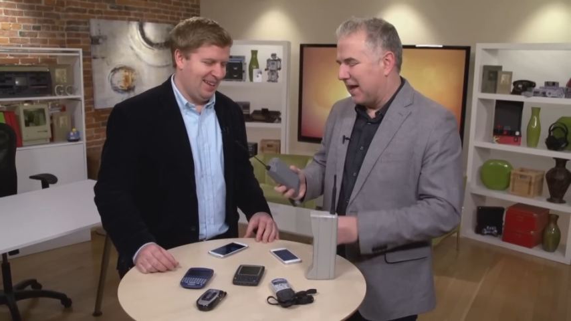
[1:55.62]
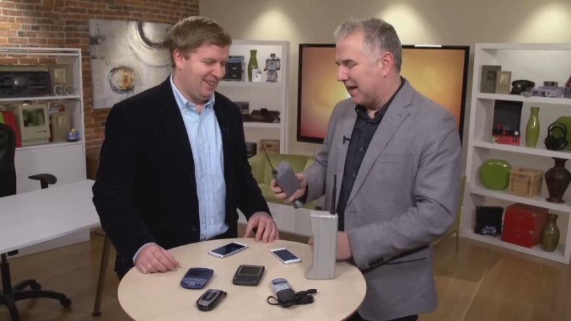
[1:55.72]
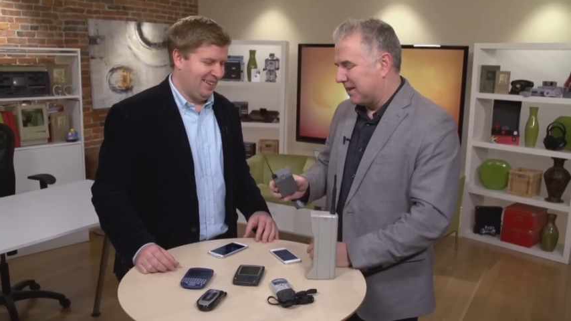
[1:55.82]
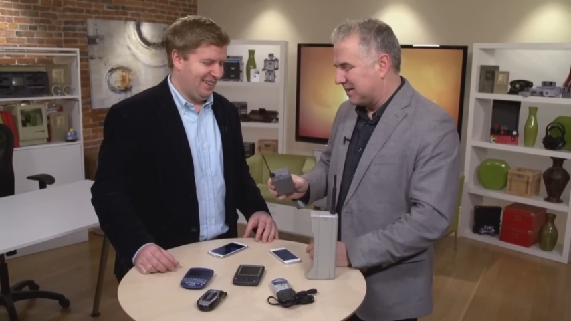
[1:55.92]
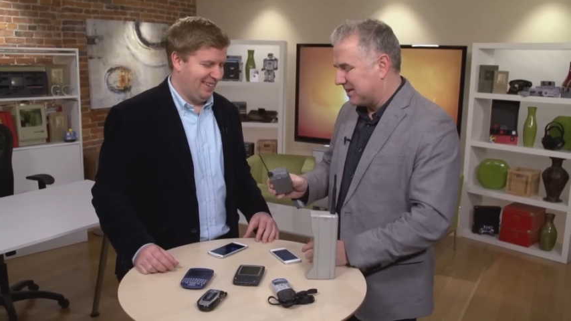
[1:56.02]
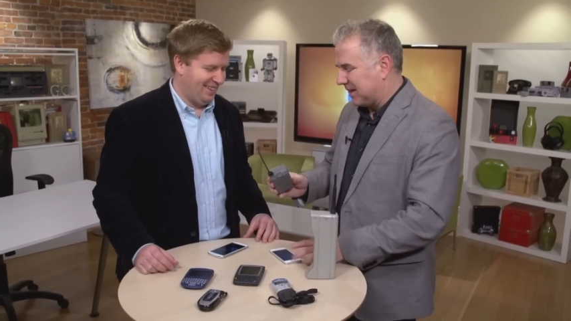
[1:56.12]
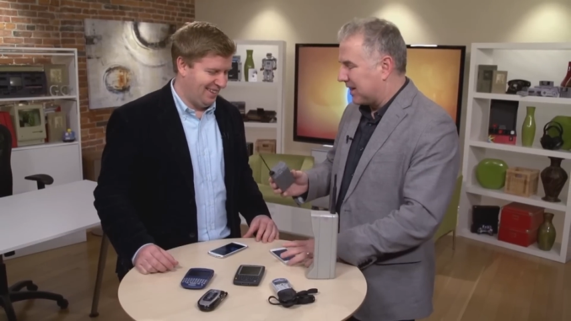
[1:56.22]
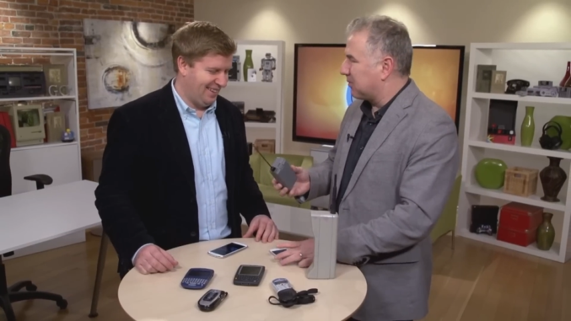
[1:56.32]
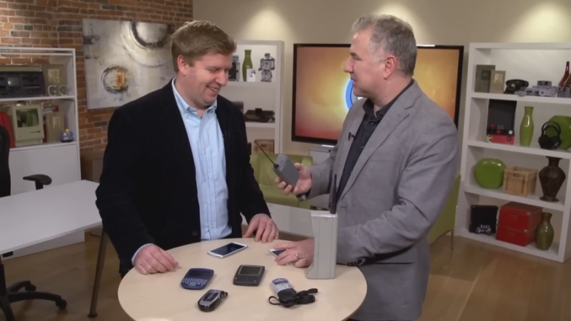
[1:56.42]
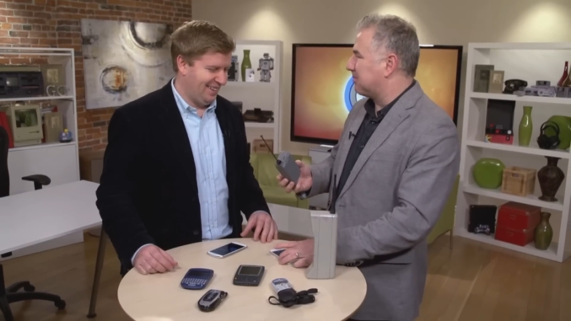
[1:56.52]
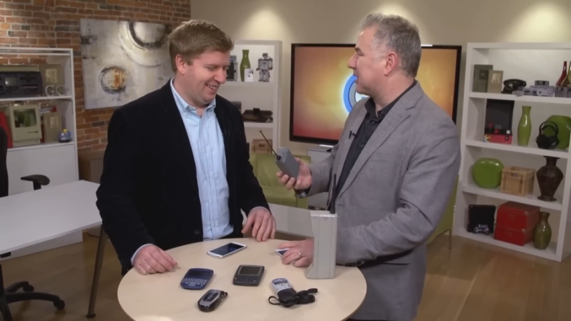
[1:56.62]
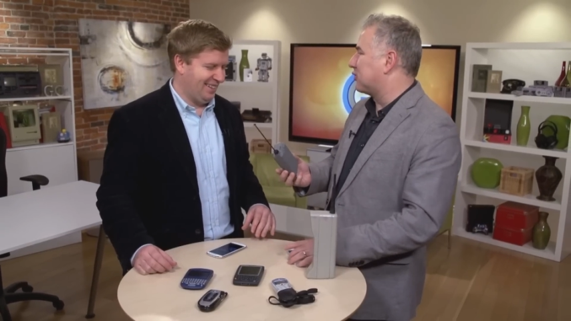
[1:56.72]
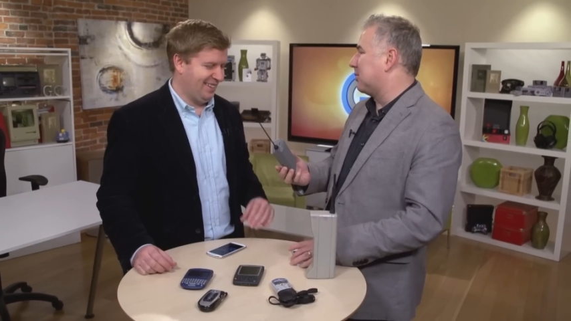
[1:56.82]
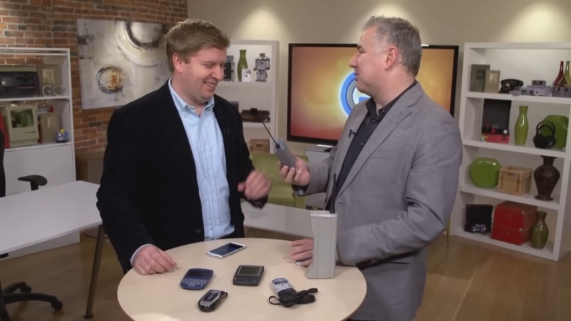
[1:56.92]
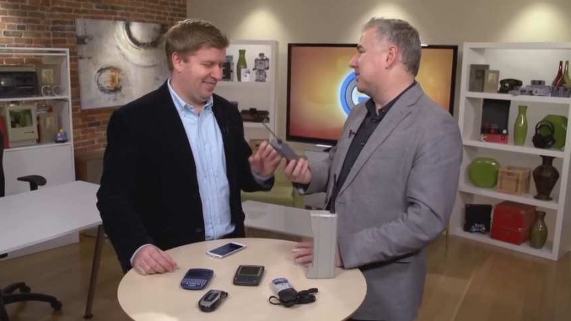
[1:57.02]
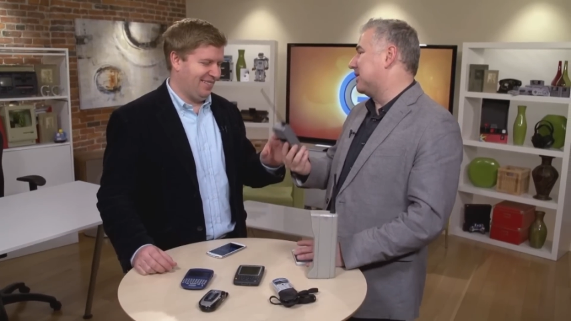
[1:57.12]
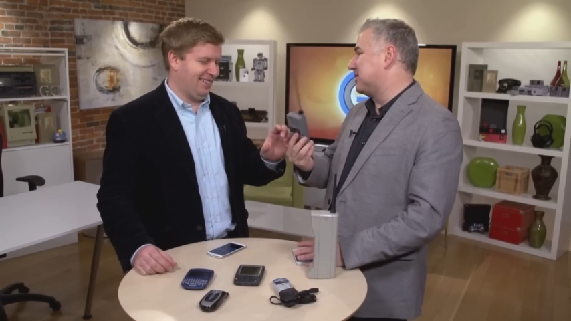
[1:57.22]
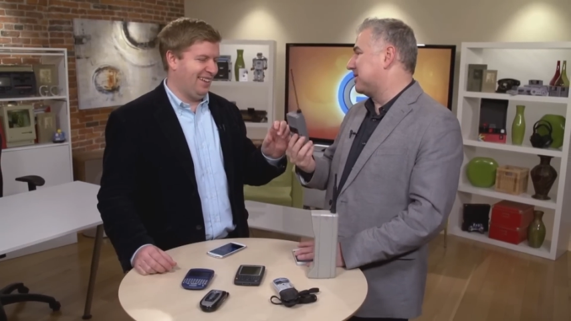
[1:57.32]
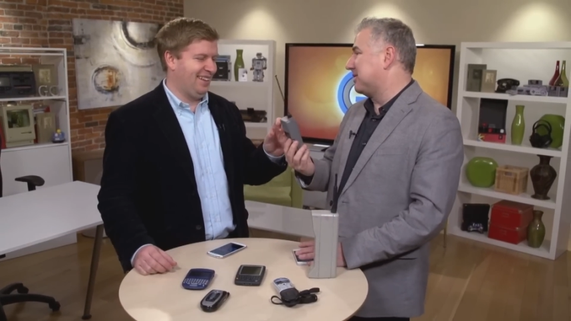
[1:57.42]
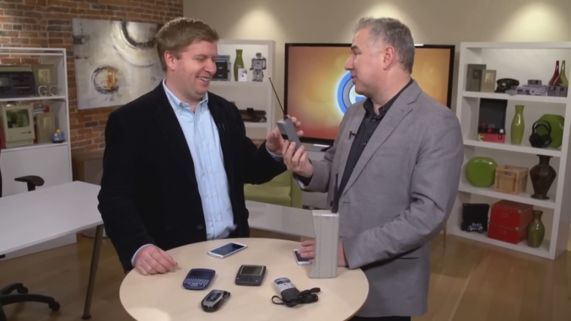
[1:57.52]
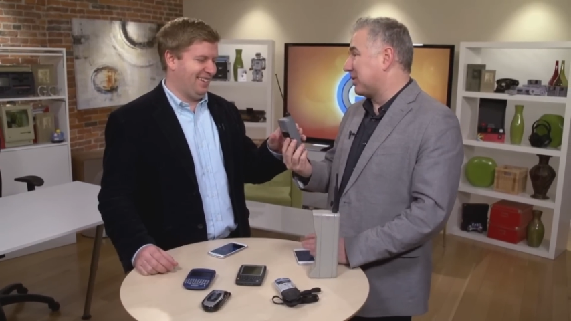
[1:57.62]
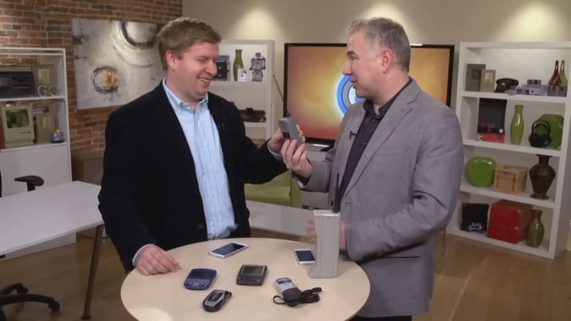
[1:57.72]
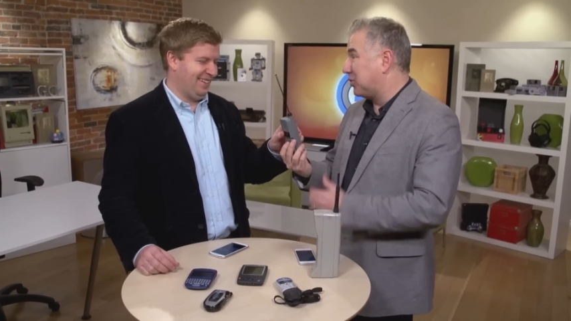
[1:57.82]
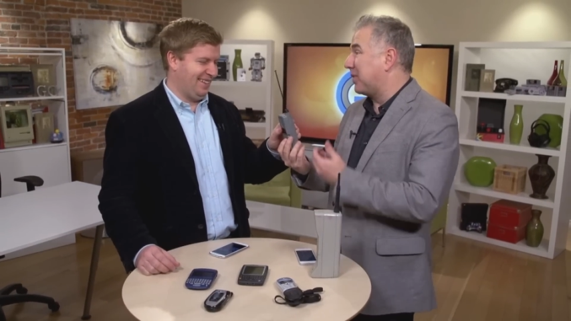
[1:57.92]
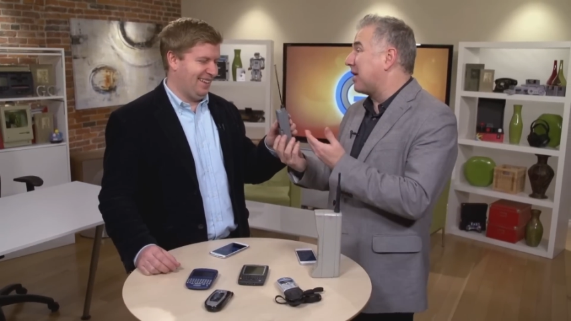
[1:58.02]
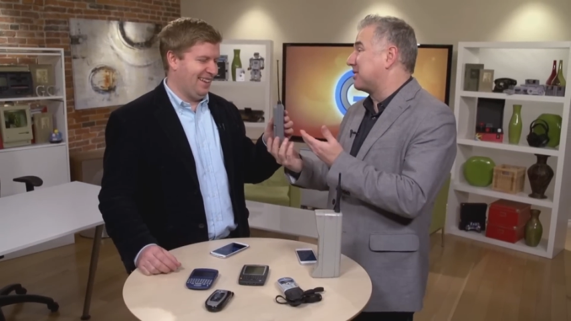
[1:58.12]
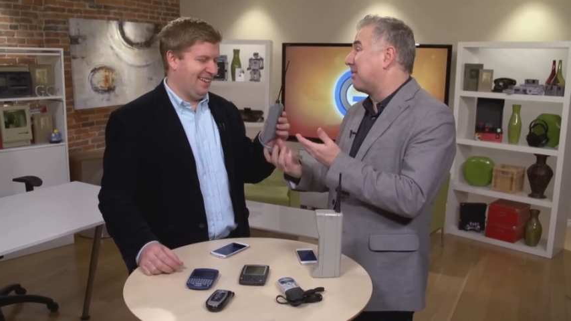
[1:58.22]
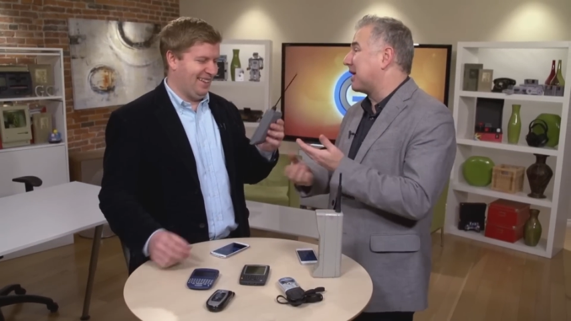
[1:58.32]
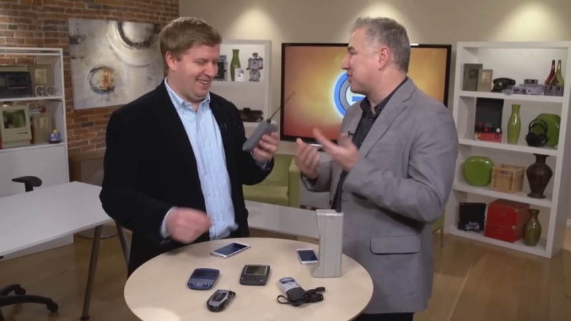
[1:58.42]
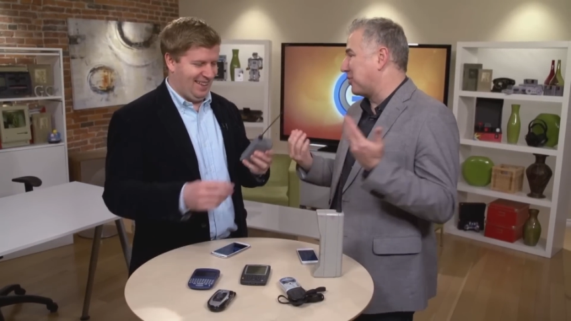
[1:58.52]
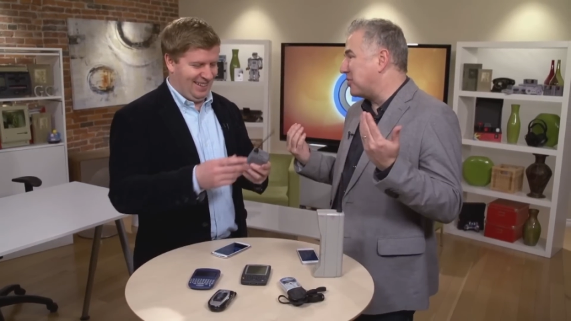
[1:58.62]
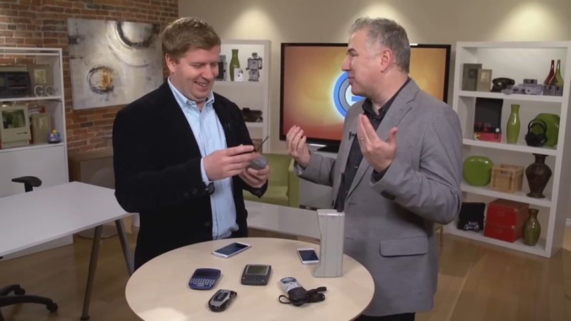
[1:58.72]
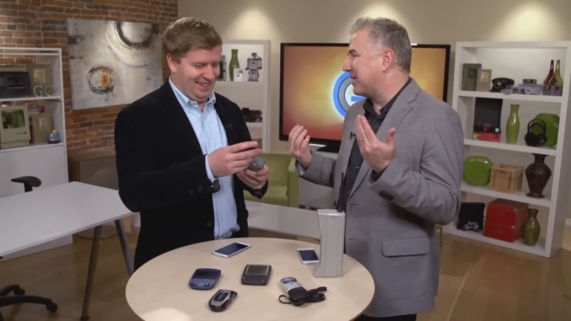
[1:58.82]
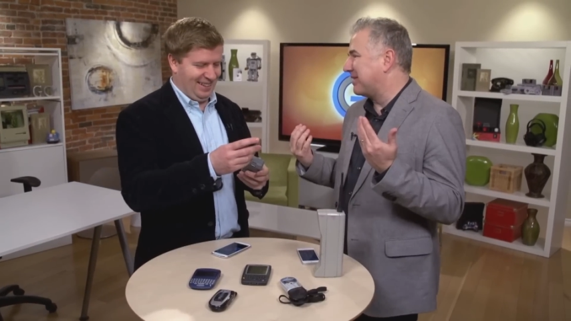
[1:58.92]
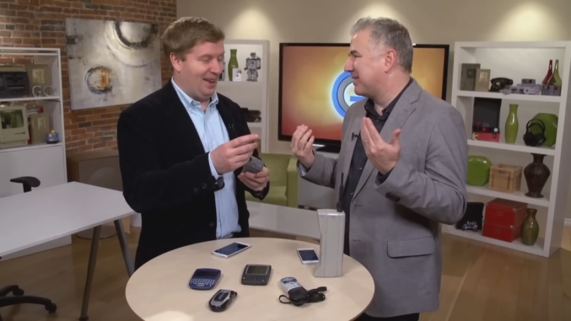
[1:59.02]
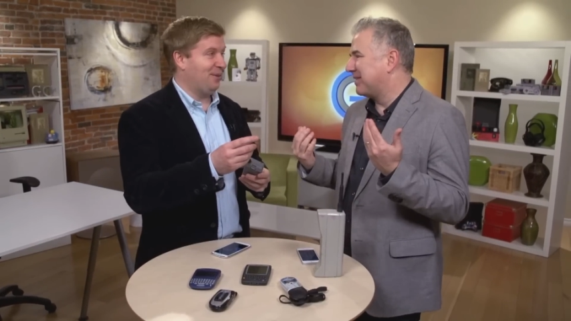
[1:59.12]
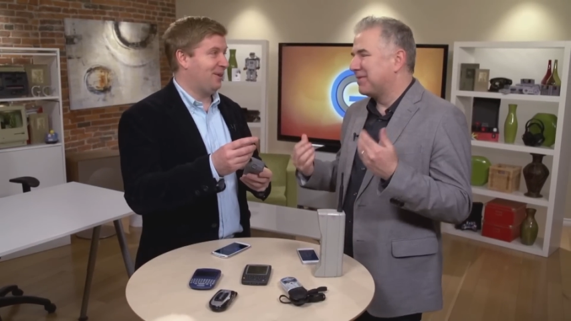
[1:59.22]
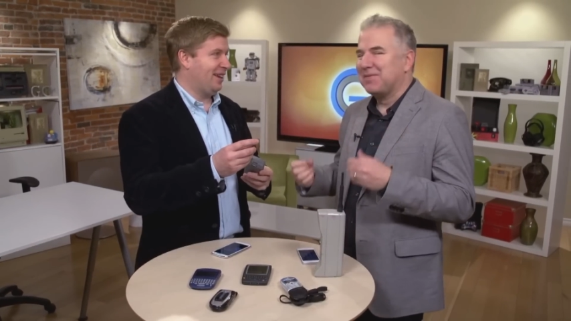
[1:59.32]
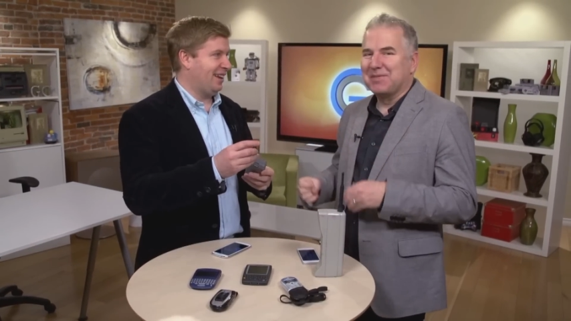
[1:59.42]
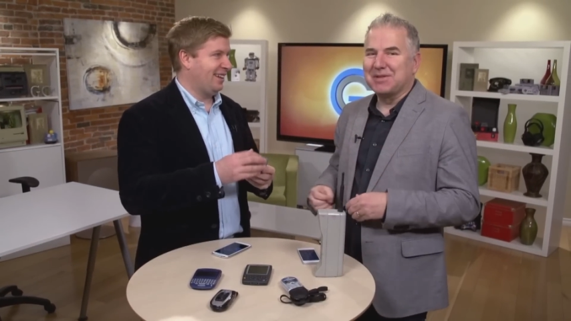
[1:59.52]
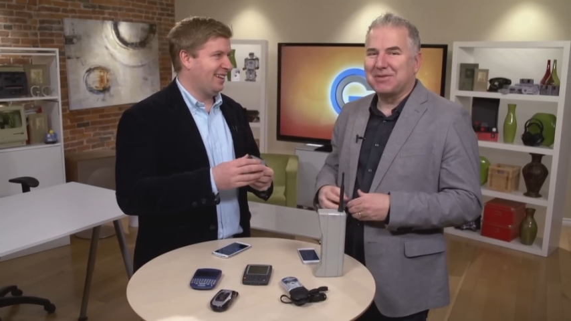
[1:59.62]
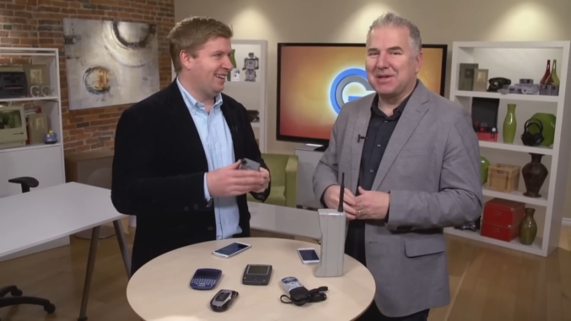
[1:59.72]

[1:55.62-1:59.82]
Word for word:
Speaker 1: And yeah, I was in big trouble because they were like 2,000 bucks for a new one. Yeah, no kidding. It's